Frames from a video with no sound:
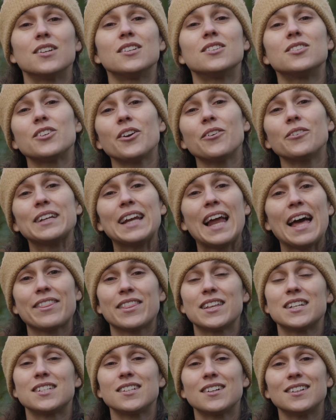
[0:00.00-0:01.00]
Don't let
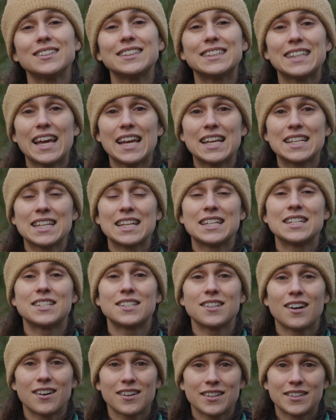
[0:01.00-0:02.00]
the dull days and
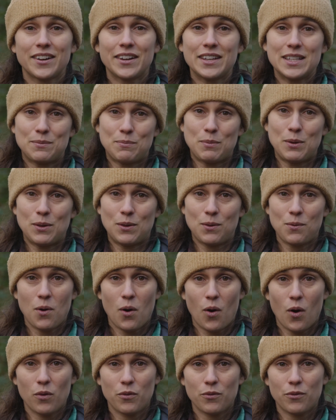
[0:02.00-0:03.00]
dark nights put you
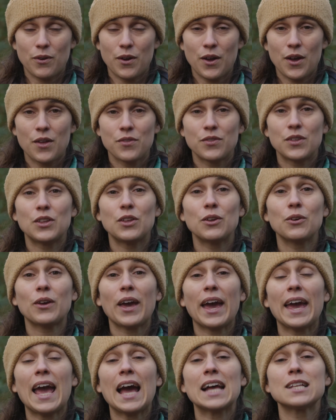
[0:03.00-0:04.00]
off. The
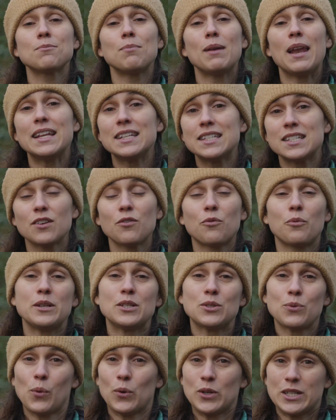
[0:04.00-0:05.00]
UK has plenty of
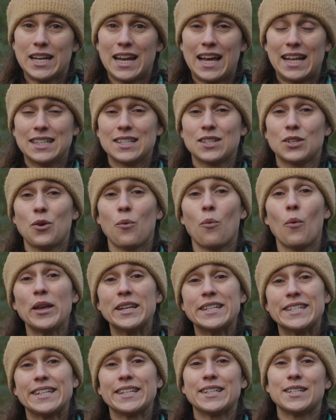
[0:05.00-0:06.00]
winter wonderlands
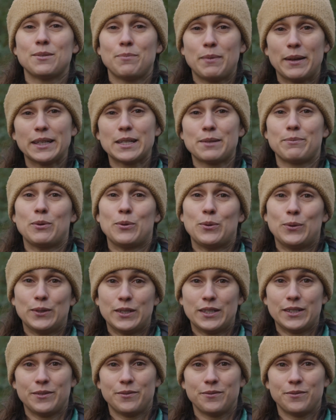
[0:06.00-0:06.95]
waiting to be explored.